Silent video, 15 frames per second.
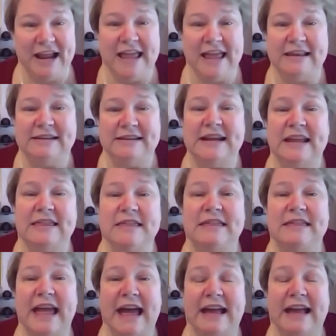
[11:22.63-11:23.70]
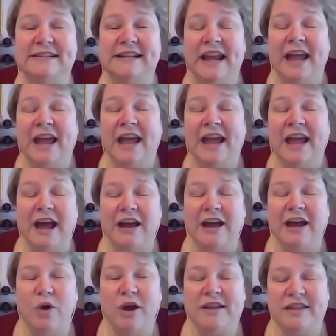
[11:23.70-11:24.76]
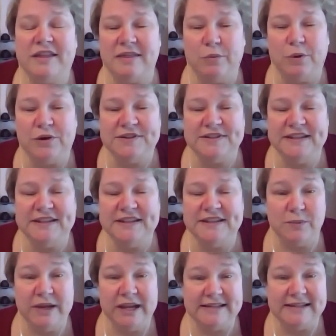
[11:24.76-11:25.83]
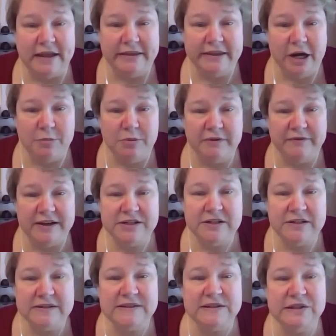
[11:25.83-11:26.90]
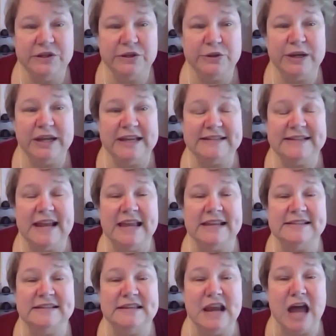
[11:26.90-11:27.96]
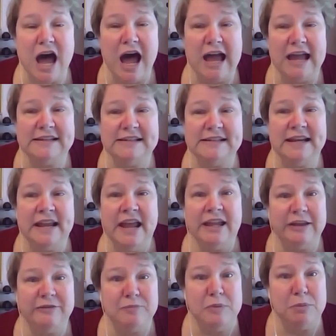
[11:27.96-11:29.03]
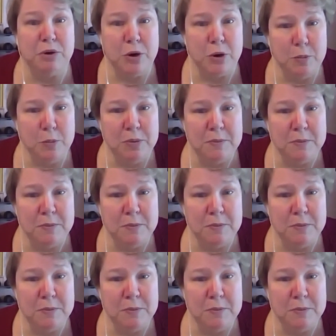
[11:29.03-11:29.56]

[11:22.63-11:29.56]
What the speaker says: And that one of the worst things we as healthcare professionals do is not give people hope.